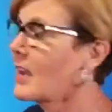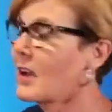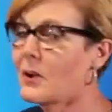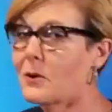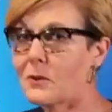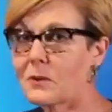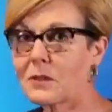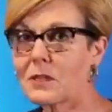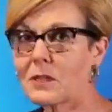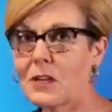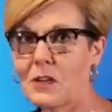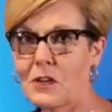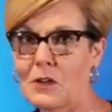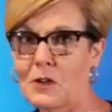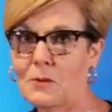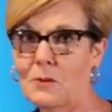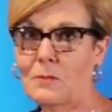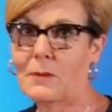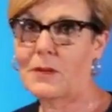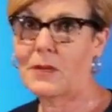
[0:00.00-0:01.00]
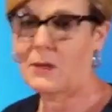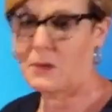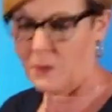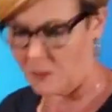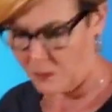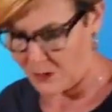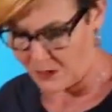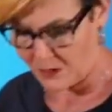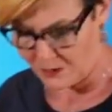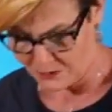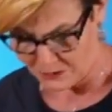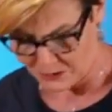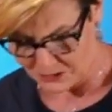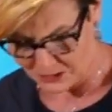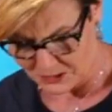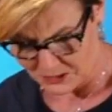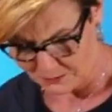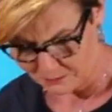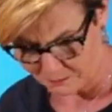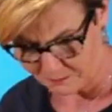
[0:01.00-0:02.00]
Oklahoma
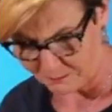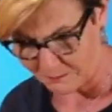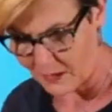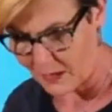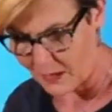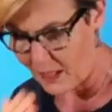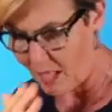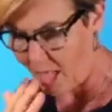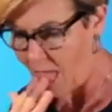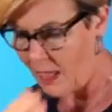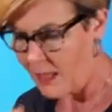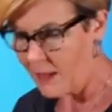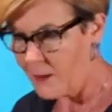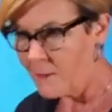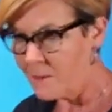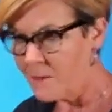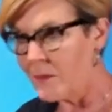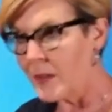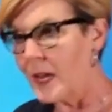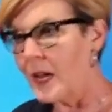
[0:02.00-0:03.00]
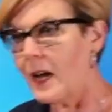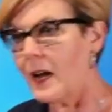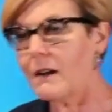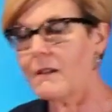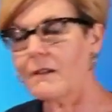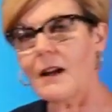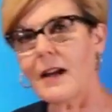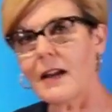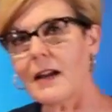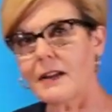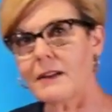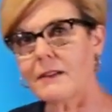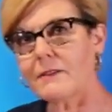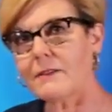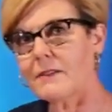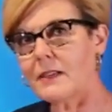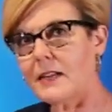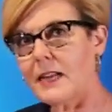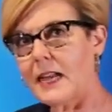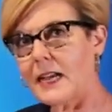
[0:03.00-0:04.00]
rose. All right,
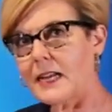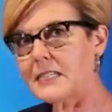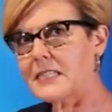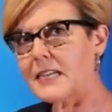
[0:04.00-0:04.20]
the next